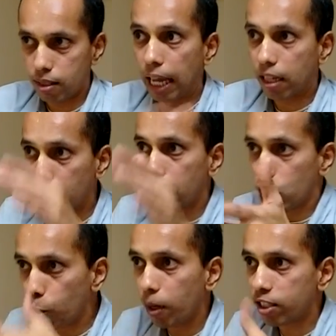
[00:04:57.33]
like in
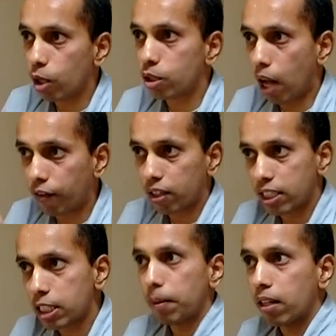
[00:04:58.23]
humans also after
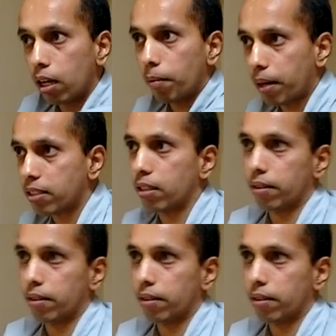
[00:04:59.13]
6 months anaprasth.